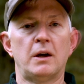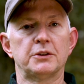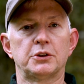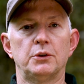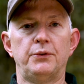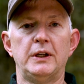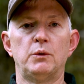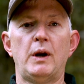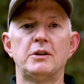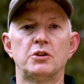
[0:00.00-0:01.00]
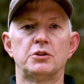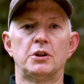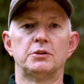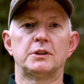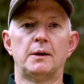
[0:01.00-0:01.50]
Also, if any ranger
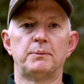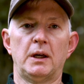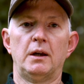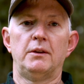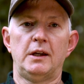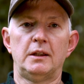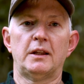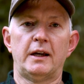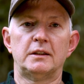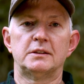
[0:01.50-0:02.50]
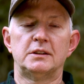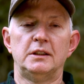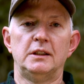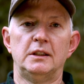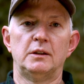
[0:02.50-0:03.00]
shows up, they like to
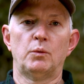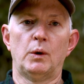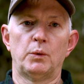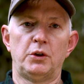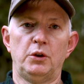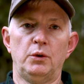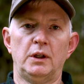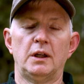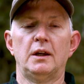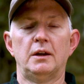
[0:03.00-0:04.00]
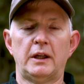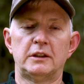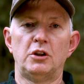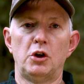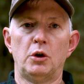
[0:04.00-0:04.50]
see what we're doing,
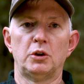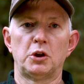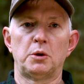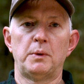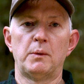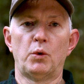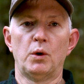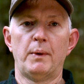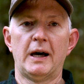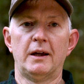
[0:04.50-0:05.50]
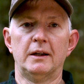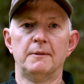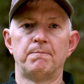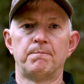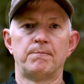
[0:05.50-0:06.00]
like to know a little bit more about
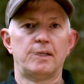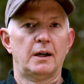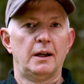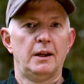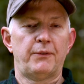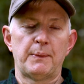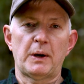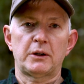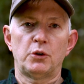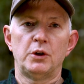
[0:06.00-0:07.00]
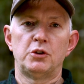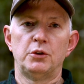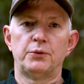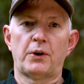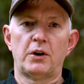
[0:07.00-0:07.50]
it. If I'm not going
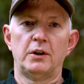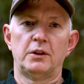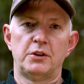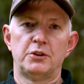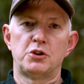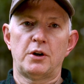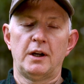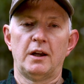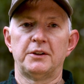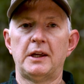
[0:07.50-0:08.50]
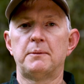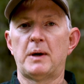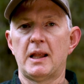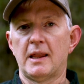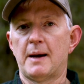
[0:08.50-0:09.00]
too far onto the trail, I'll take
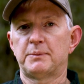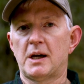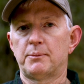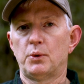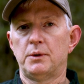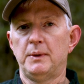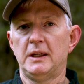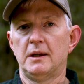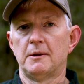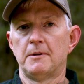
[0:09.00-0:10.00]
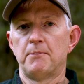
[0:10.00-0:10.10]
my laptop with me.